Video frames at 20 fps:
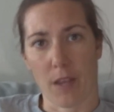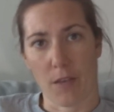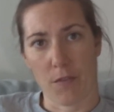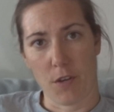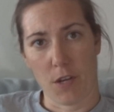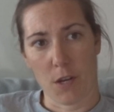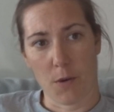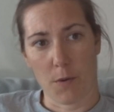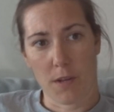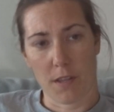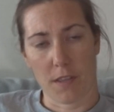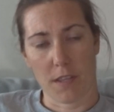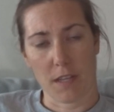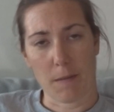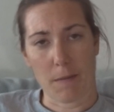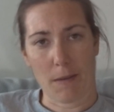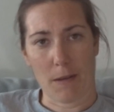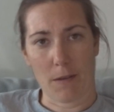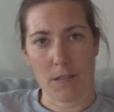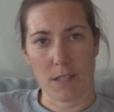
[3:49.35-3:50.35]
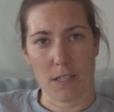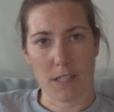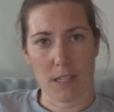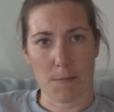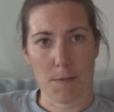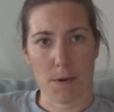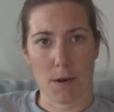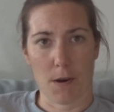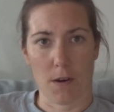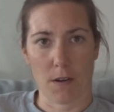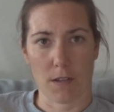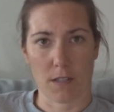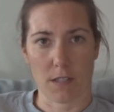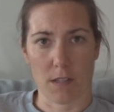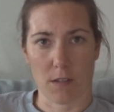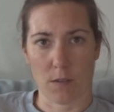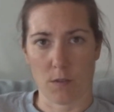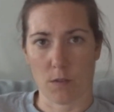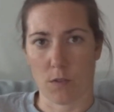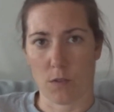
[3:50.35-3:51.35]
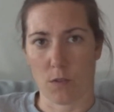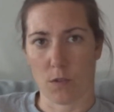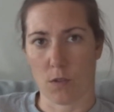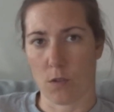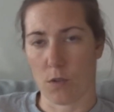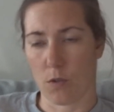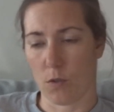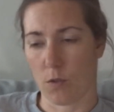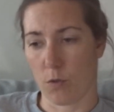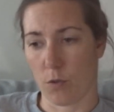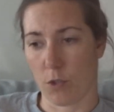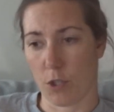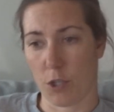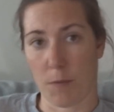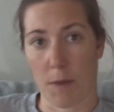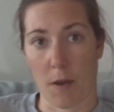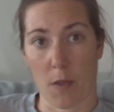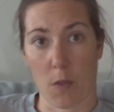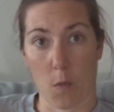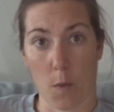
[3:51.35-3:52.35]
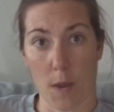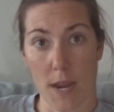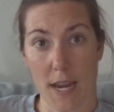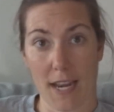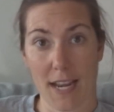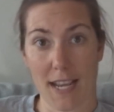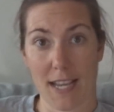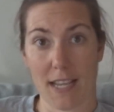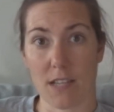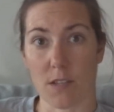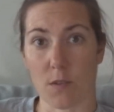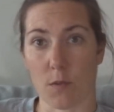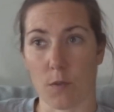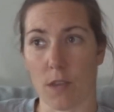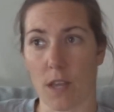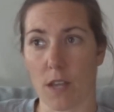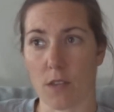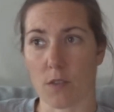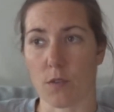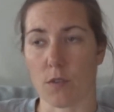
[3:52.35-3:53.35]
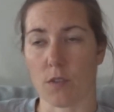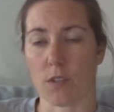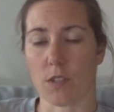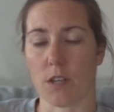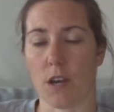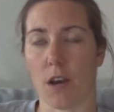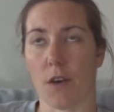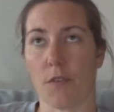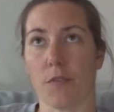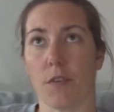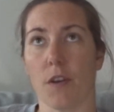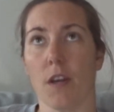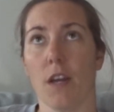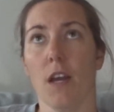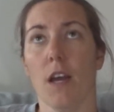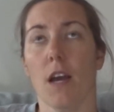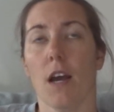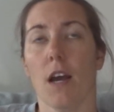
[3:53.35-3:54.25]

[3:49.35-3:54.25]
If you know anything about Disney parks, they'll talk to you about the weenies and all that sort of stuff.